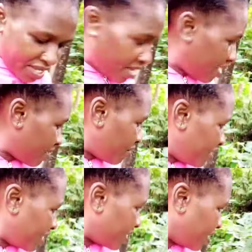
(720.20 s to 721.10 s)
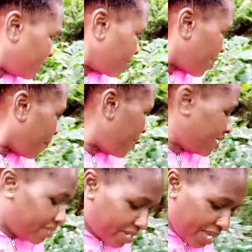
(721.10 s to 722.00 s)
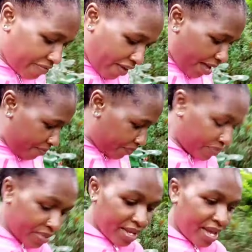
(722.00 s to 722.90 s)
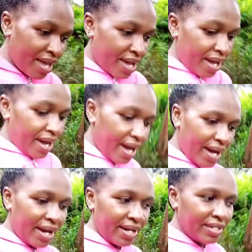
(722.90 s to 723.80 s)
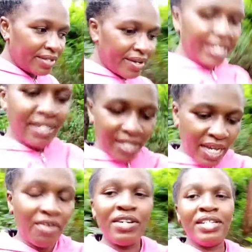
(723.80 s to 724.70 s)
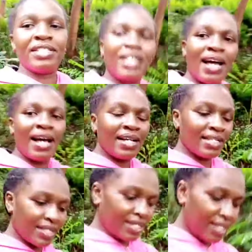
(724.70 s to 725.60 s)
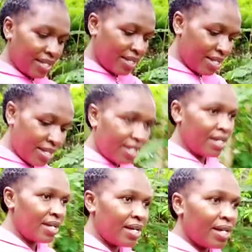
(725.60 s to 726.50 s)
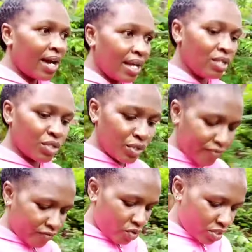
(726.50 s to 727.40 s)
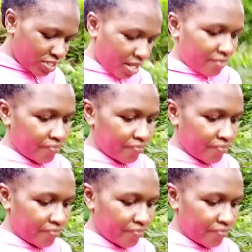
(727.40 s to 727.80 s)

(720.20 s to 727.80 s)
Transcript: here connecting to the main river, and right now it has a lot of water.